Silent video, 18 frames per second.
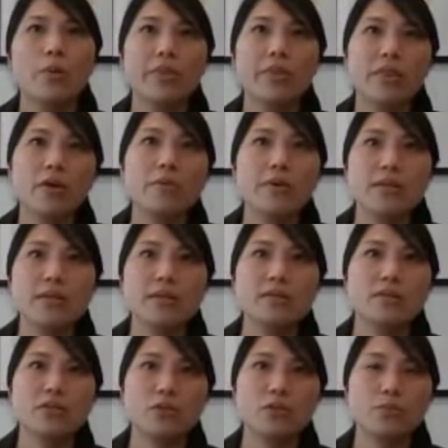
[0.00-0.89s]
When there
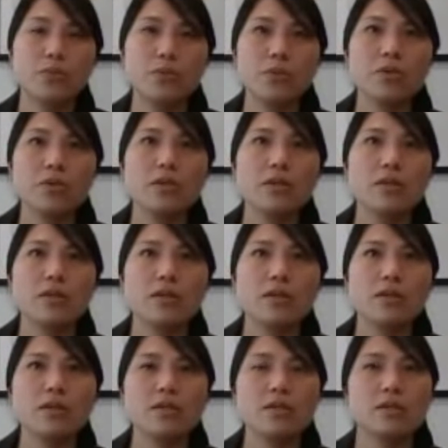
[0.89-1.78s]
is a dispute,
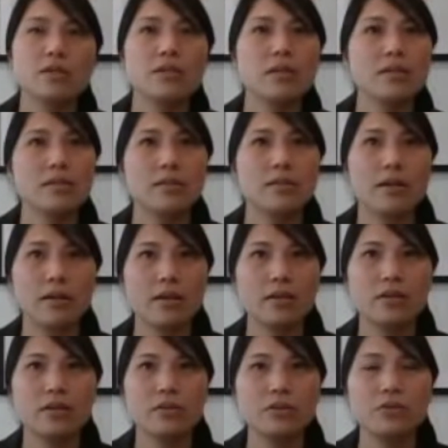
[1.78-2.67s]
it is the
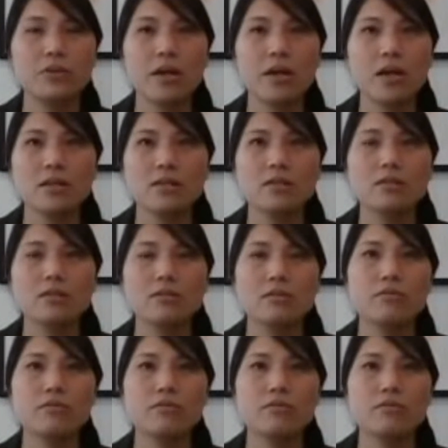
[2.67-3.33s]
executor who has